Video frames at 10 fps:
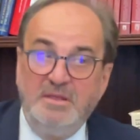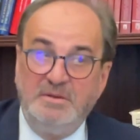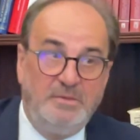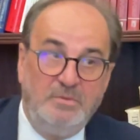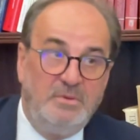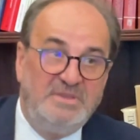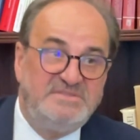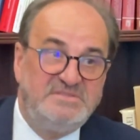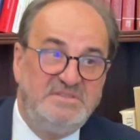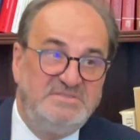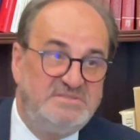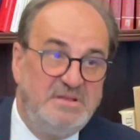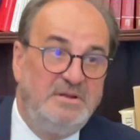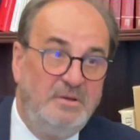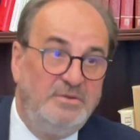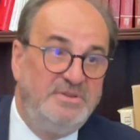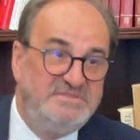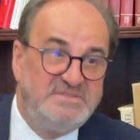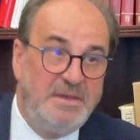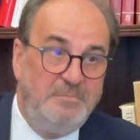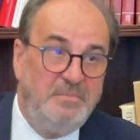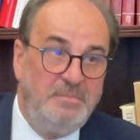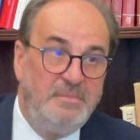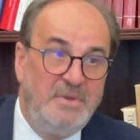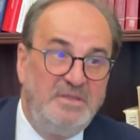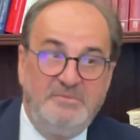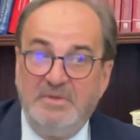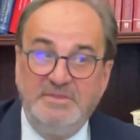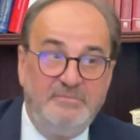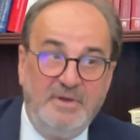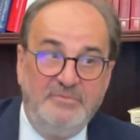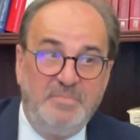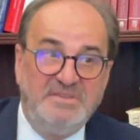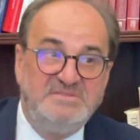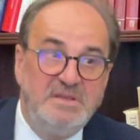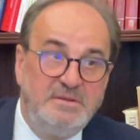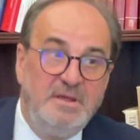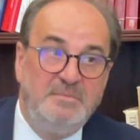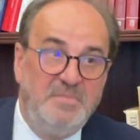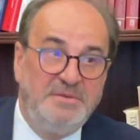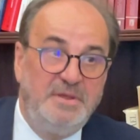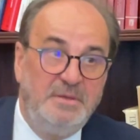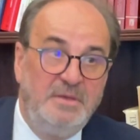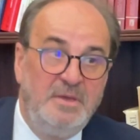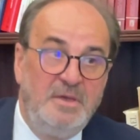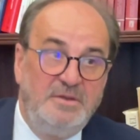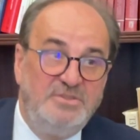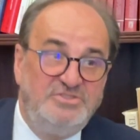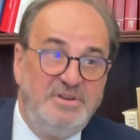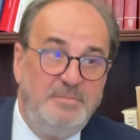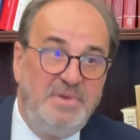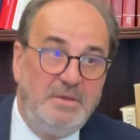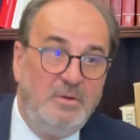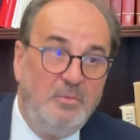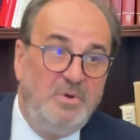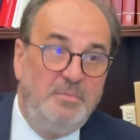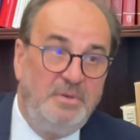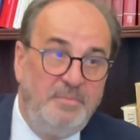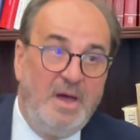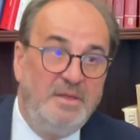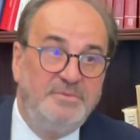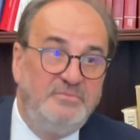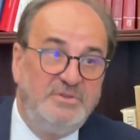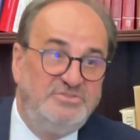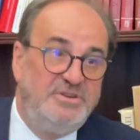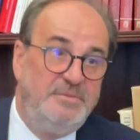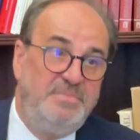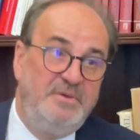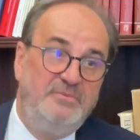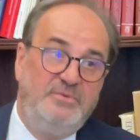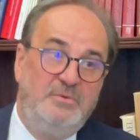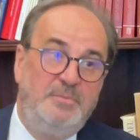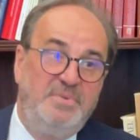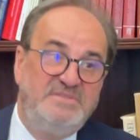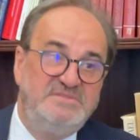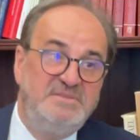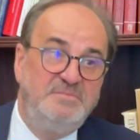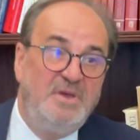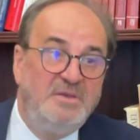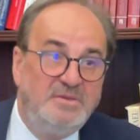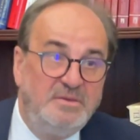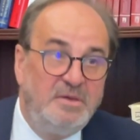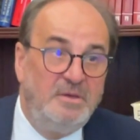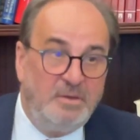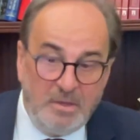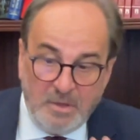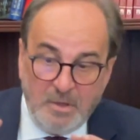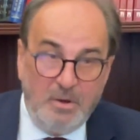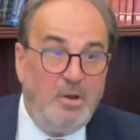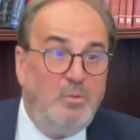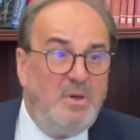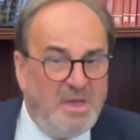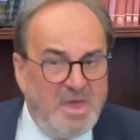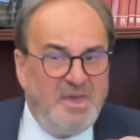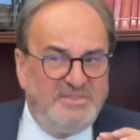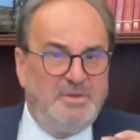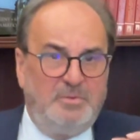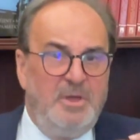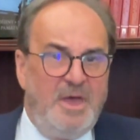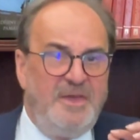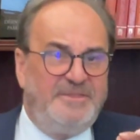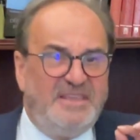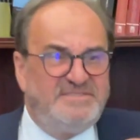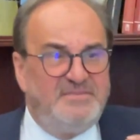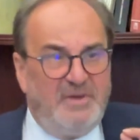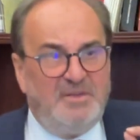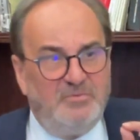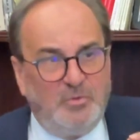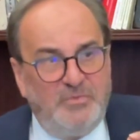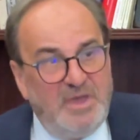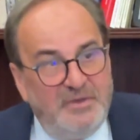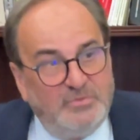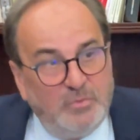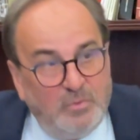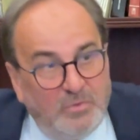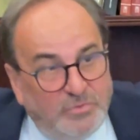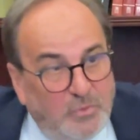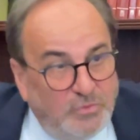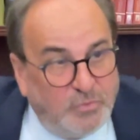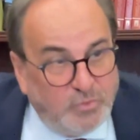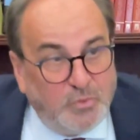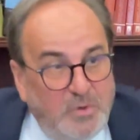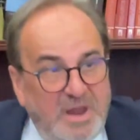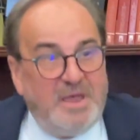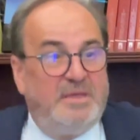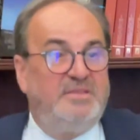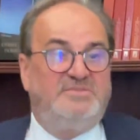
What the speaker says: the US is still on the same 25%, but the GDP, global part of the GDP of Europe is lower. So that's what we have to react.